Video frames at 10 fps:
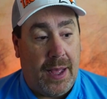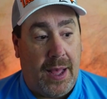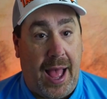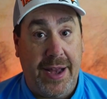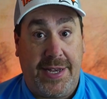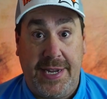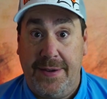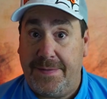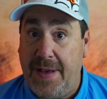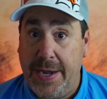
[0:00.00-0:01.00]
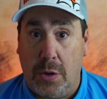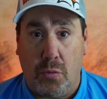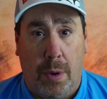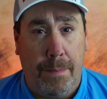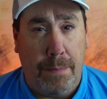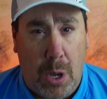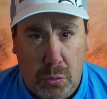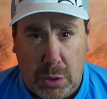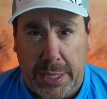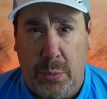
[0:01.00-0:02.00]
I didn't find it
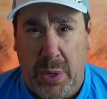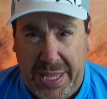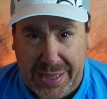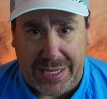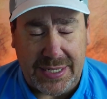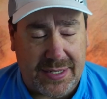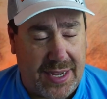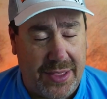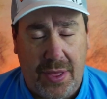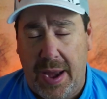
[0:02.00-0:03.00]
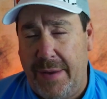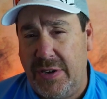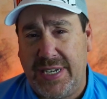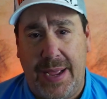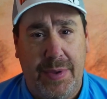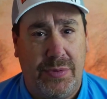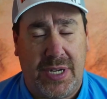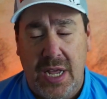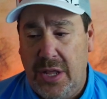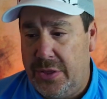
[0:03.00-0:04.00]
remotely weedless. I thought every time
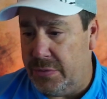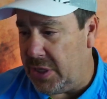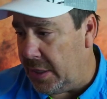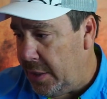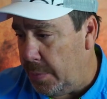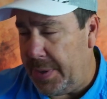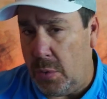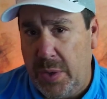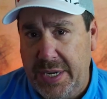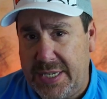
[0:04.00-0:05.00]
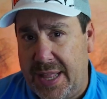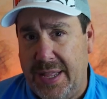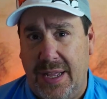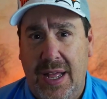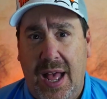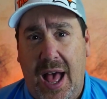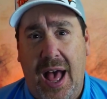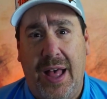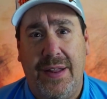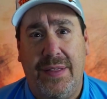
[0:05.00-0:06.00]
there was a little bit of weeds on
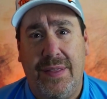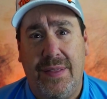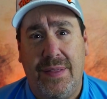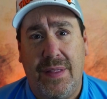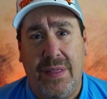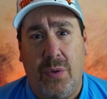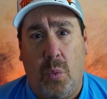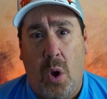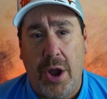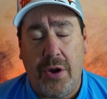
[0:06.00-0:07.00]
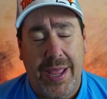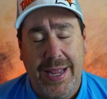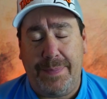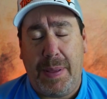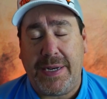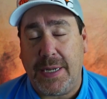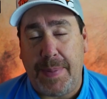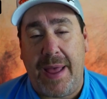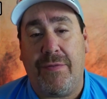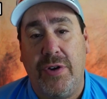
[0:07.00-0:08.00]
the water, it picked up
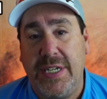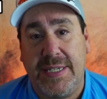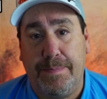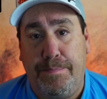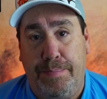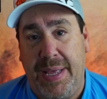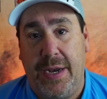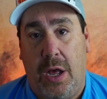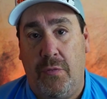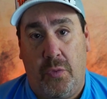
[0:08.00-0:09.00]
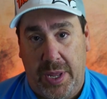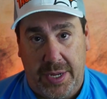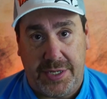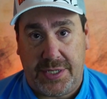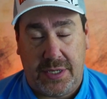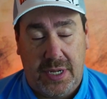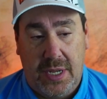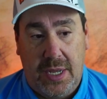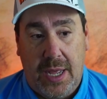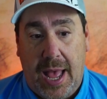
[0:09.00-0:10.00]
every bit of weeds.
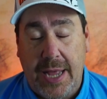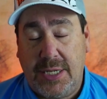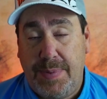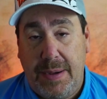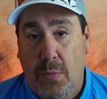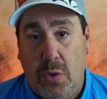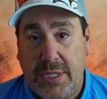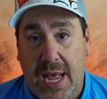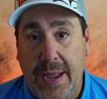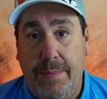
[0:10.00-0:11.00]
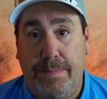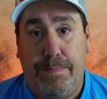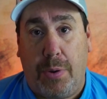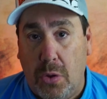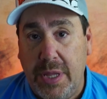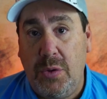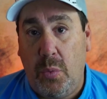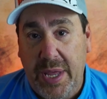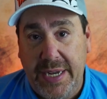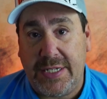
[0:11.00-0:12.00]
I spent more time pulling
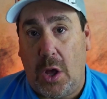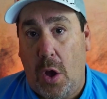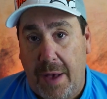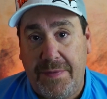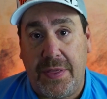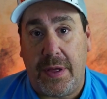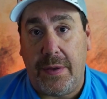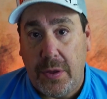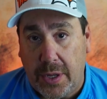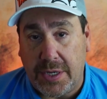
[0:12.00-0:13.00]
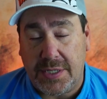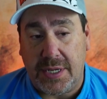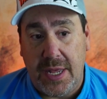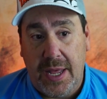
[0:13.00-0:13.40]
weeds off the hooks